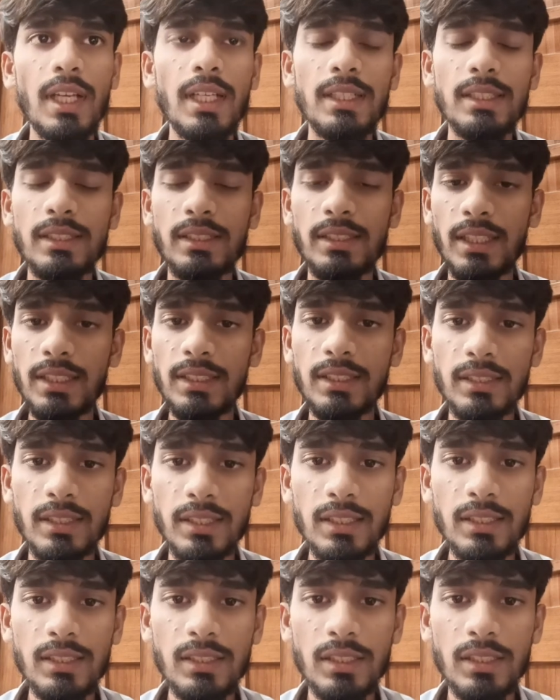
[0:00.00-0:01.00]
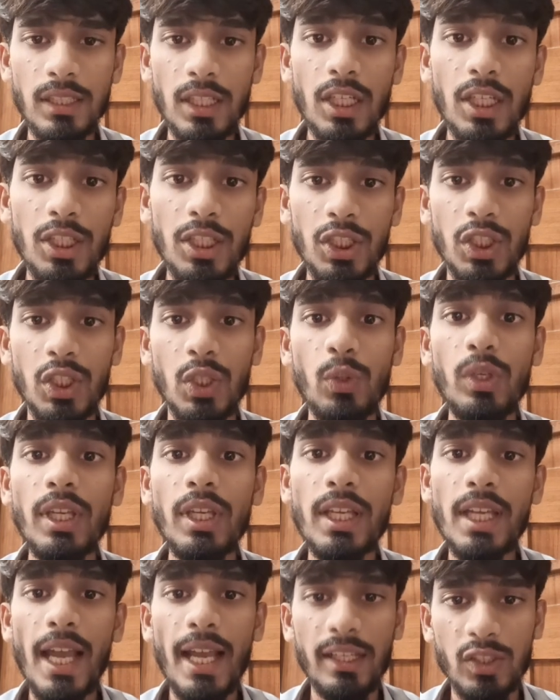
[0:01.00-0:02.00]
Sixth is
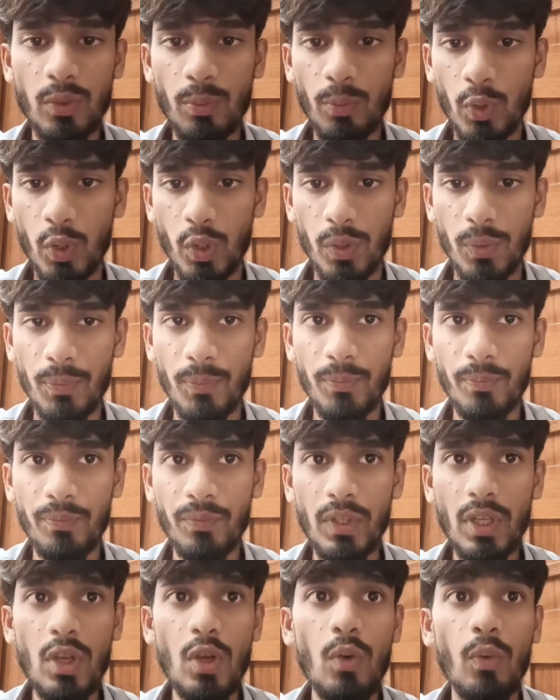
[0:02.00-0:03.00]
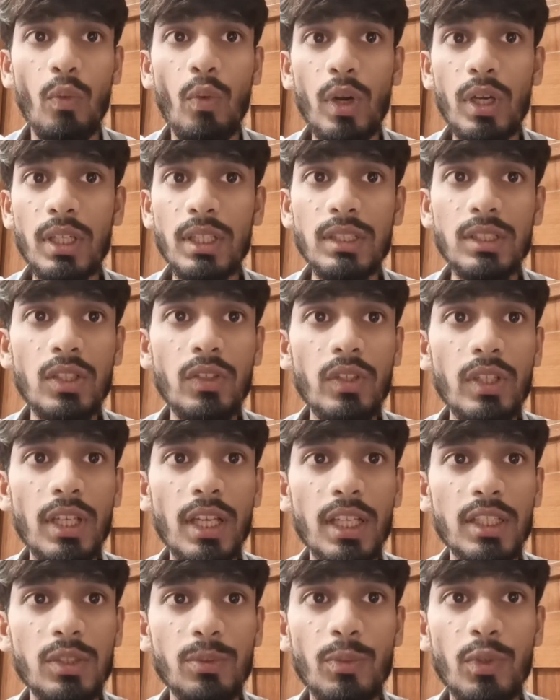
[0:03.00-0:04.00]
unicast mode. What is
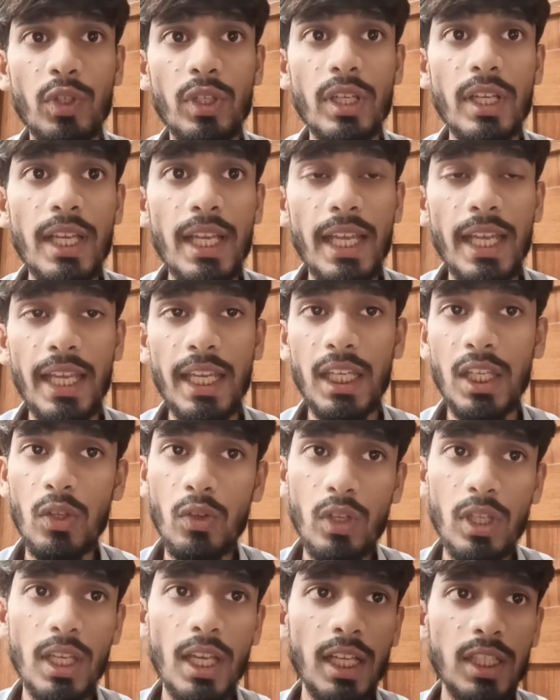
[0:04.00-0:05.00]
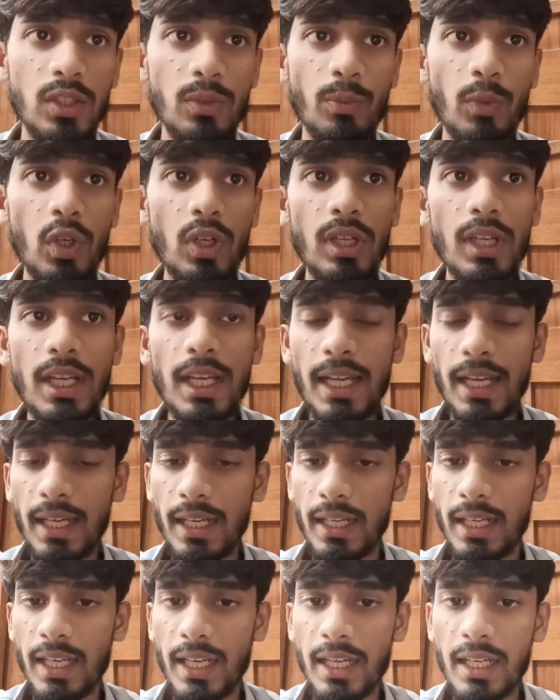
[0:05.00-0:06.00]
unicast mode? In unicast mode,
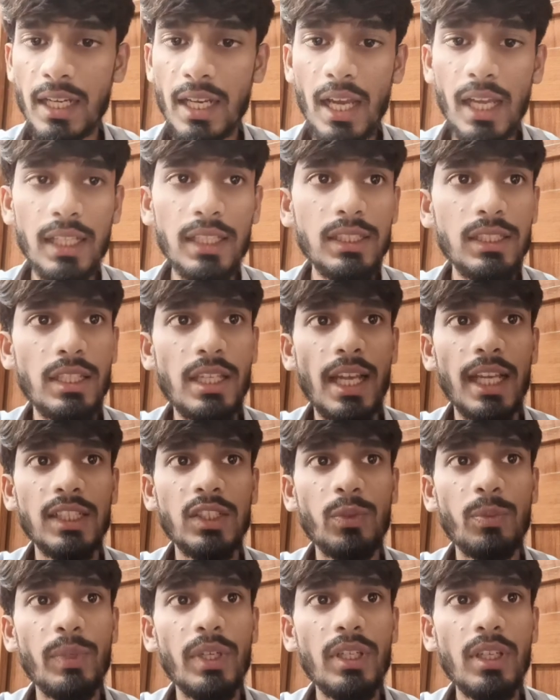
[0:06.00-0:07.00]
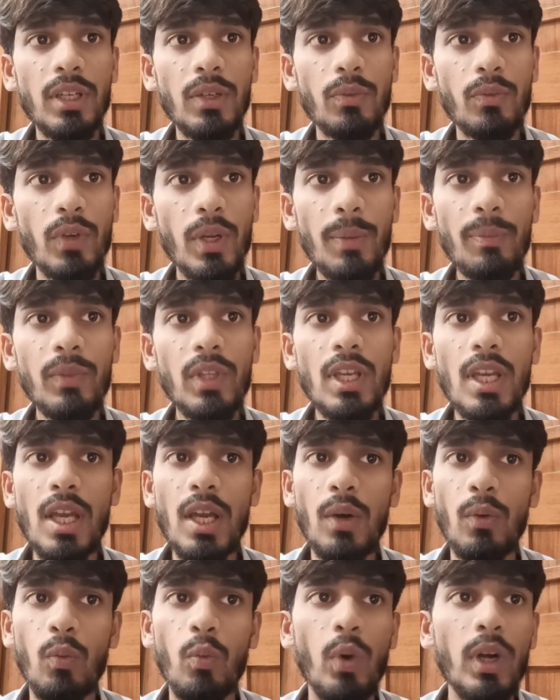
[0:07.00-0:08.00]
data is transmitted from
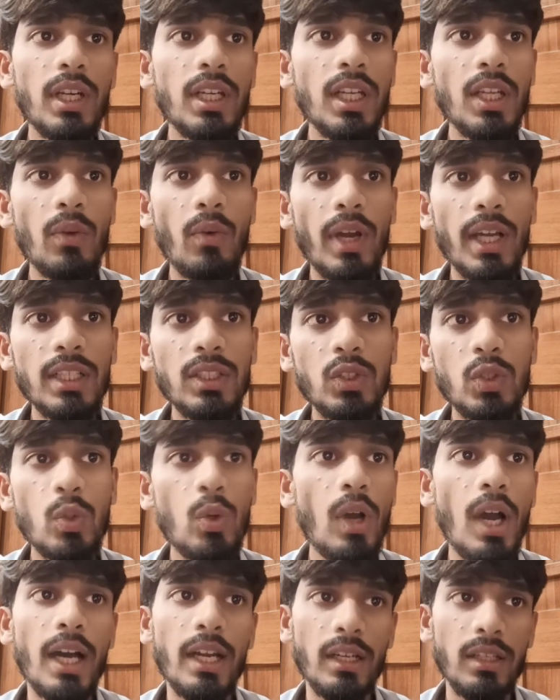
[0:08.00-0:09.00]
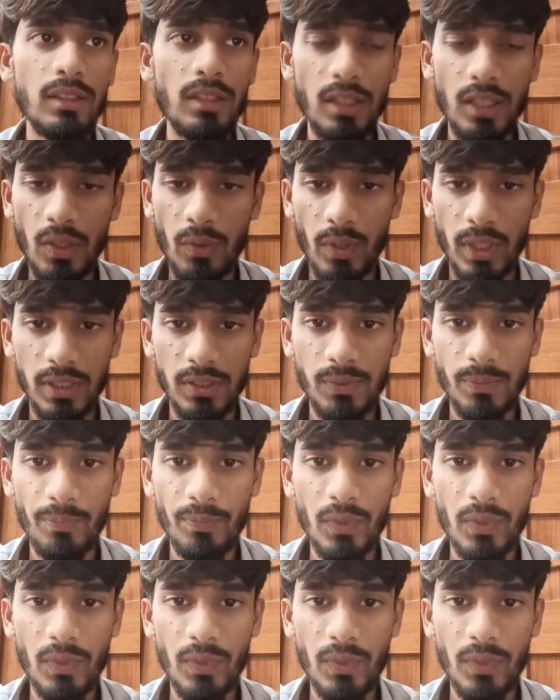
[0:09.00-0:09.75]
one device to another device